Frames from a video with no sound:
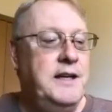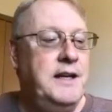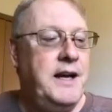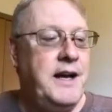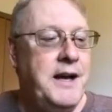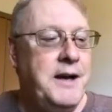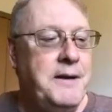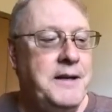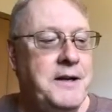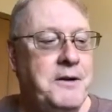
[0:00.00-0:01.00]

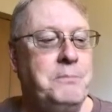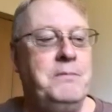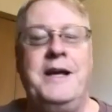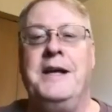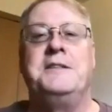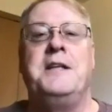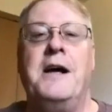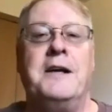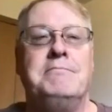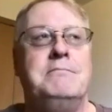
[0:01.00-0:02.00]

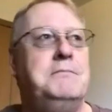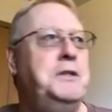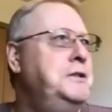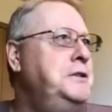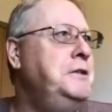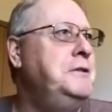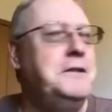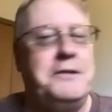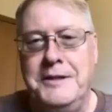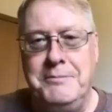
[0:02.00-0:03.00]
Anton couldn't shoot the
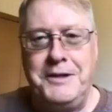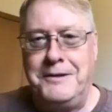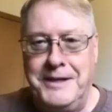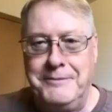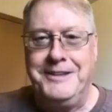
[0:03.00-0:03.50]
three ball, remember?